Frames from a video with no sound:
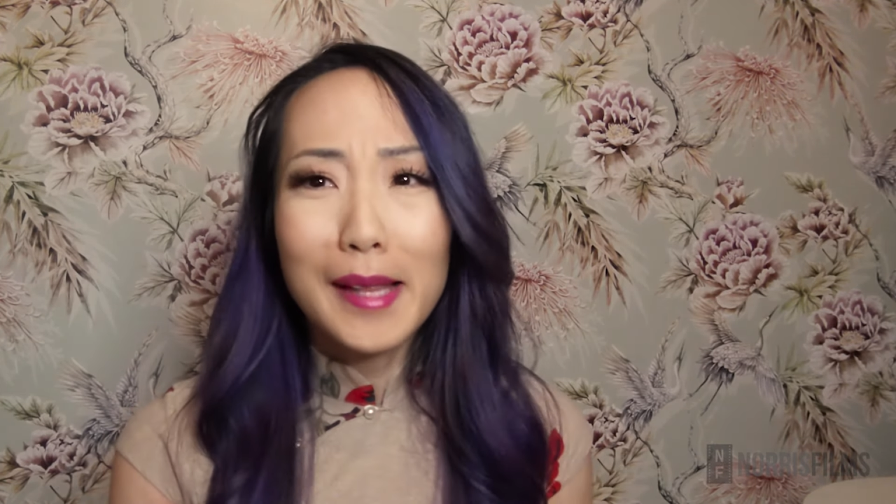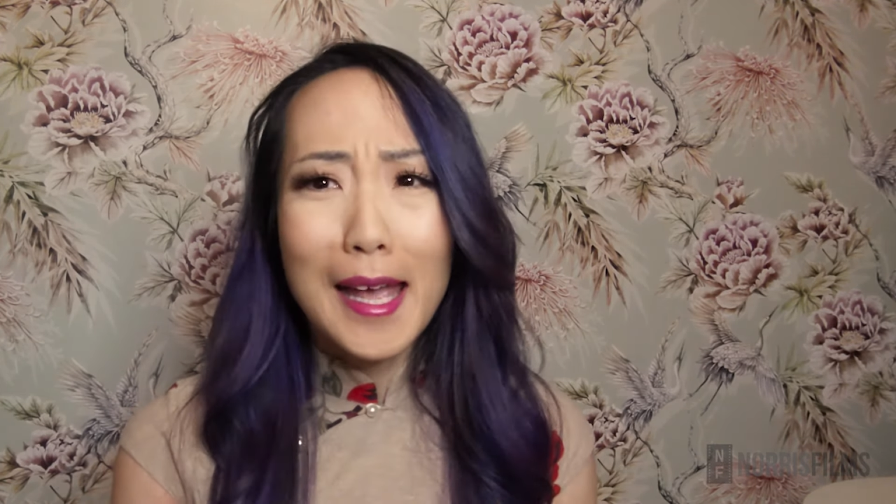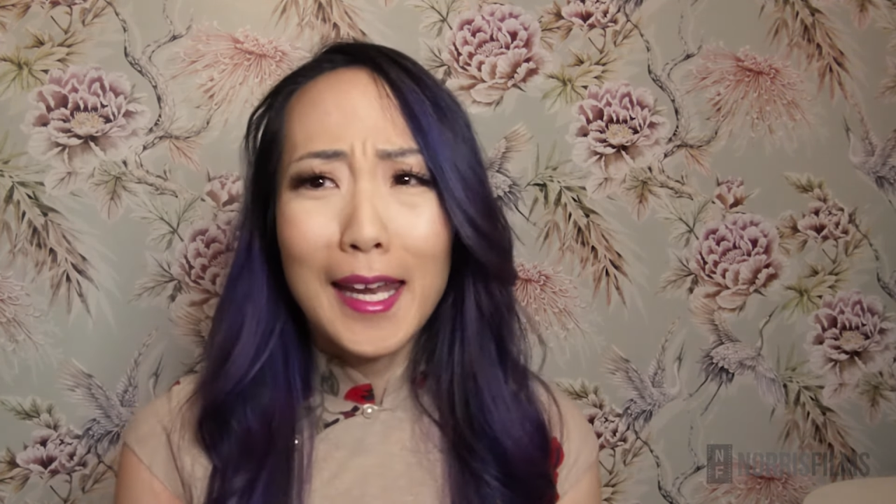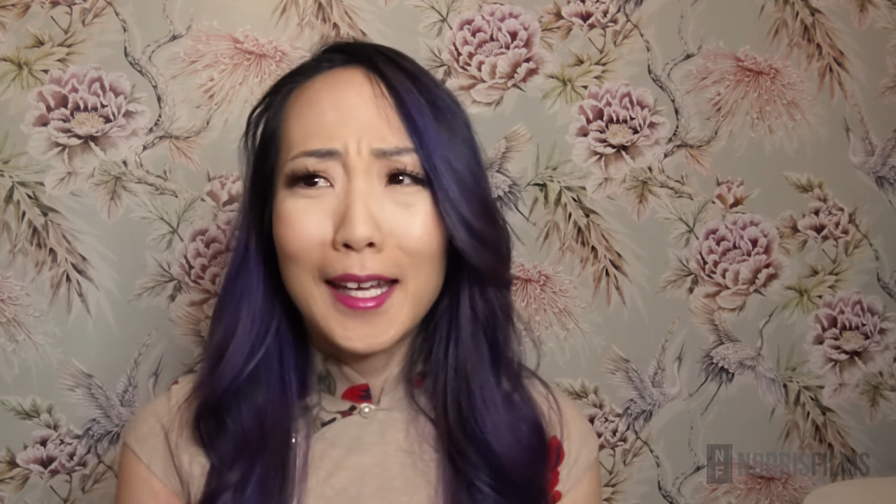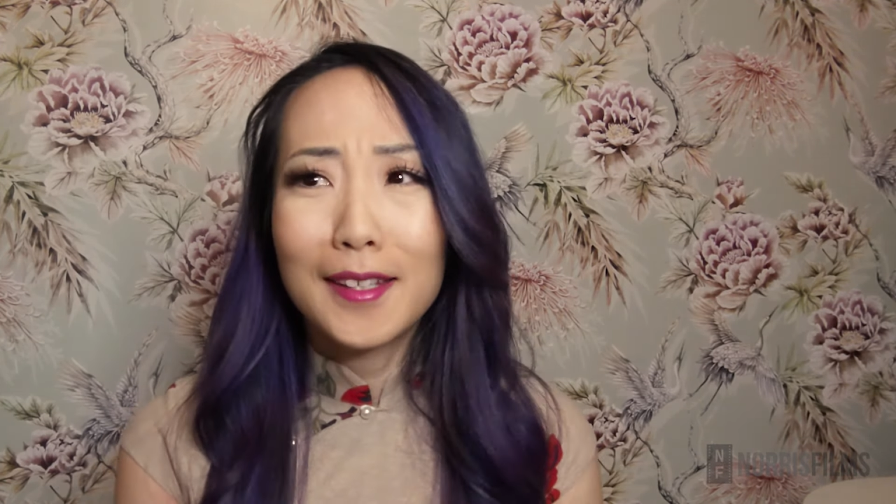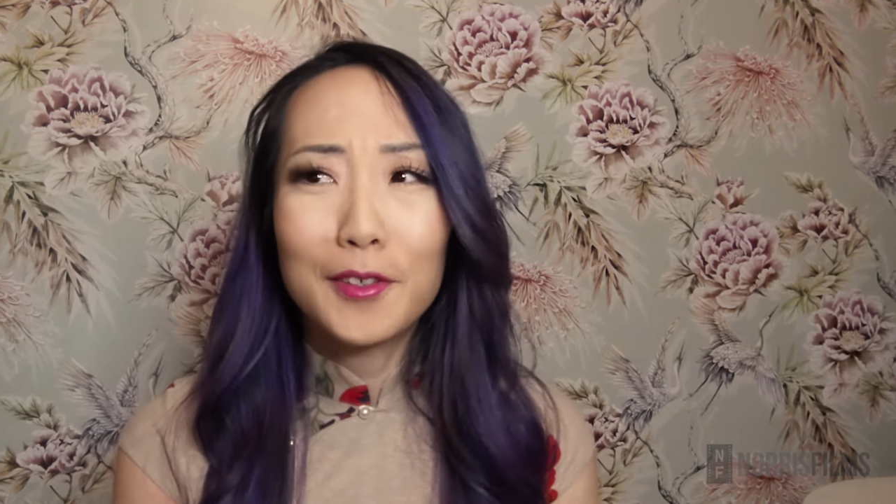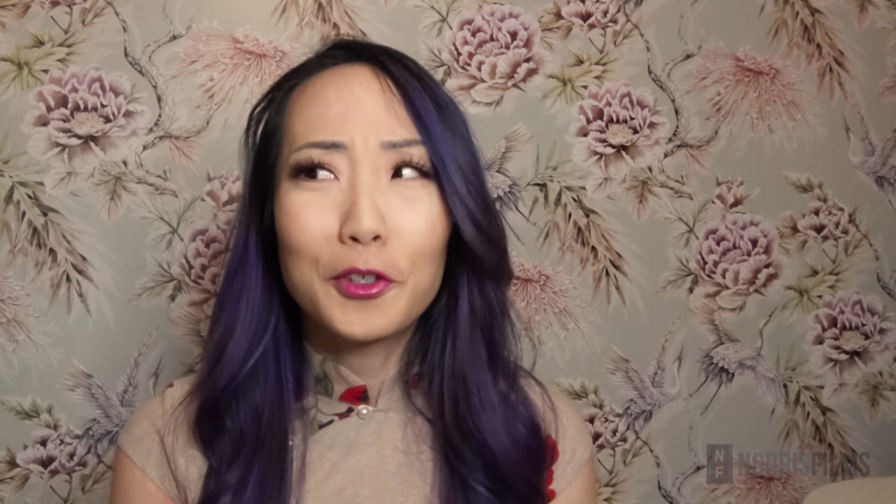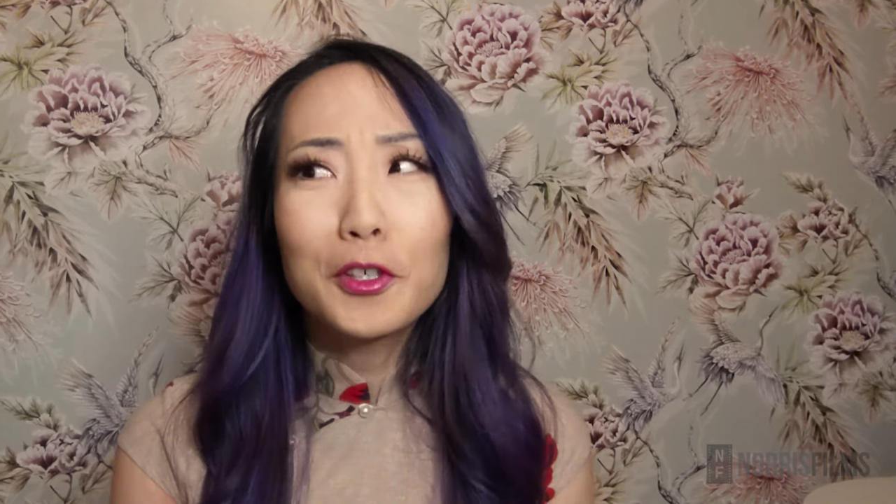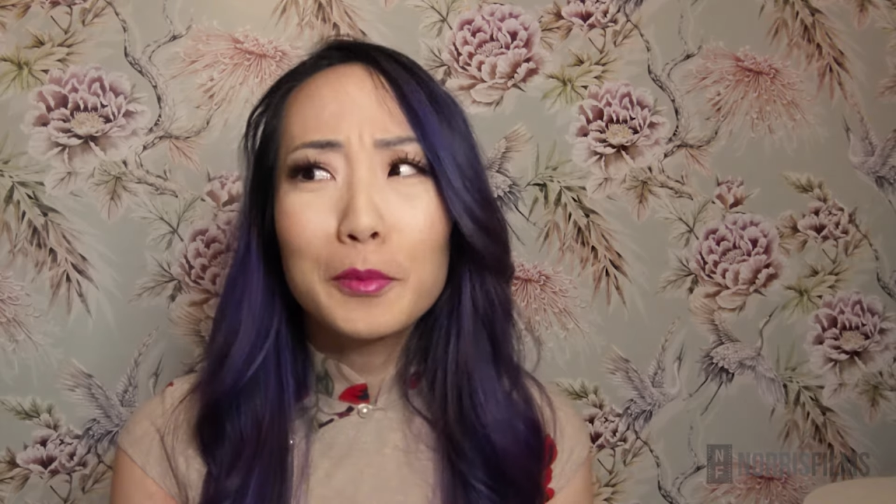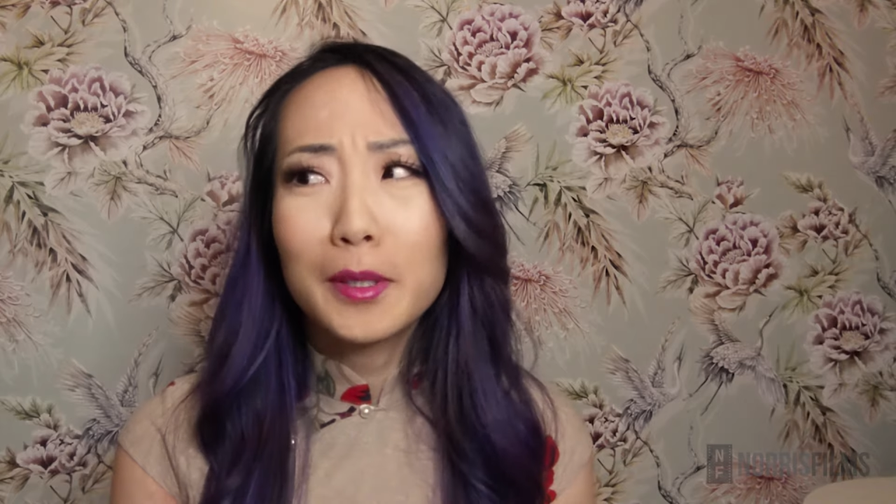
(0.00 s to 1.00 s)
planning, the
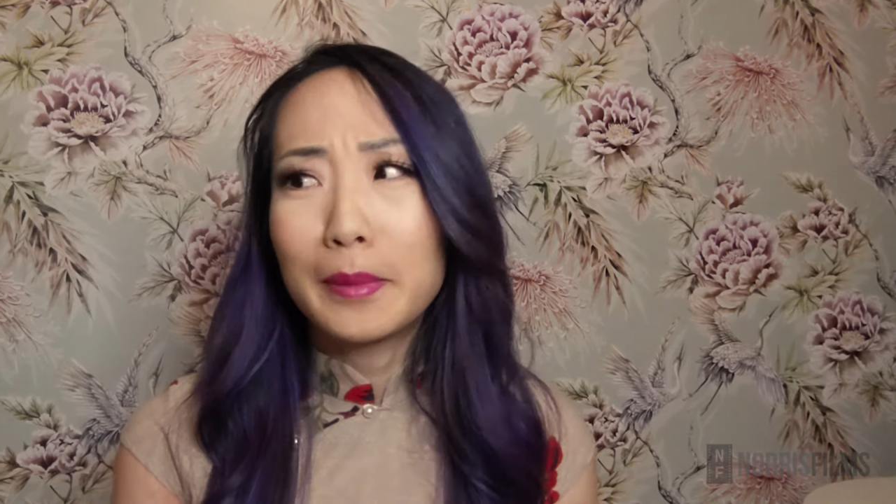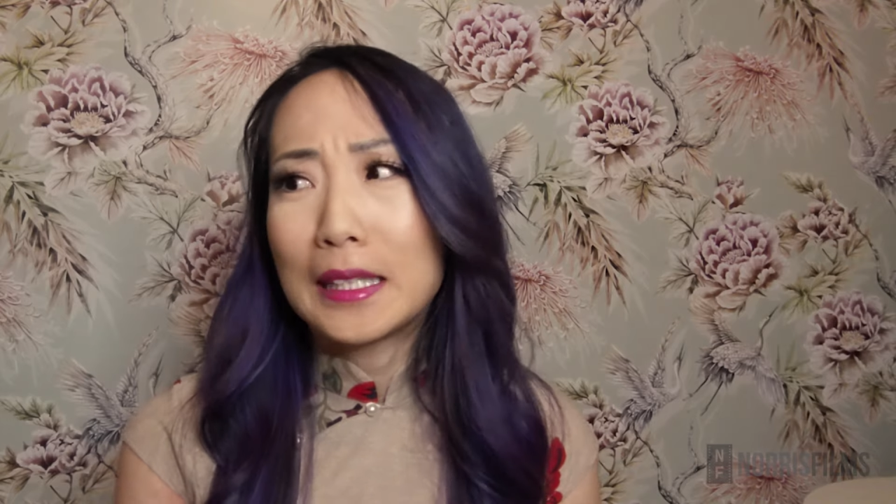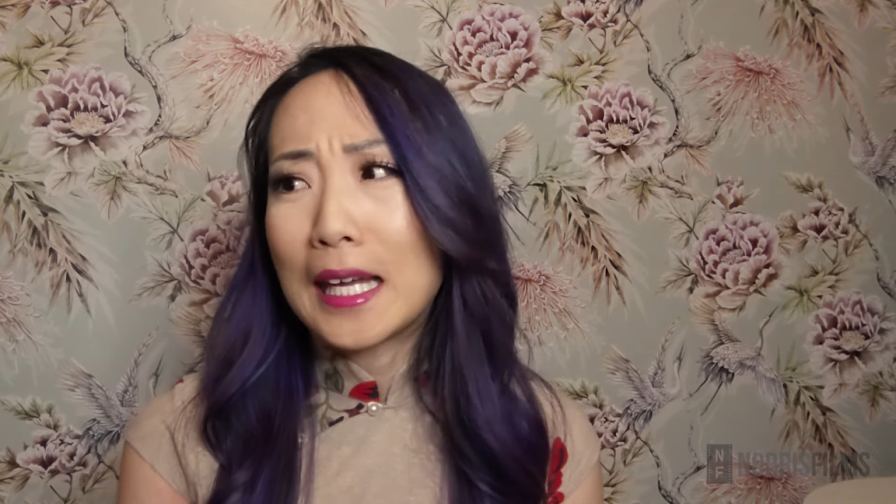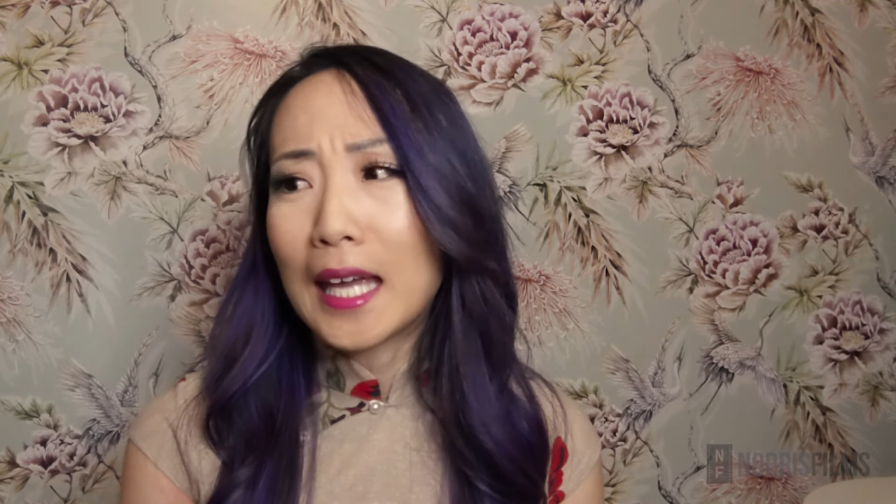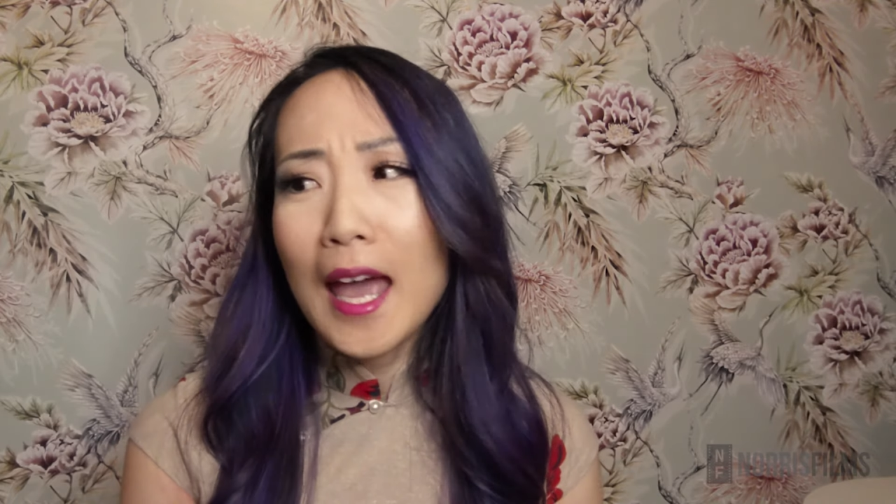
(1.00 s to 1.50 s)
groom would be like,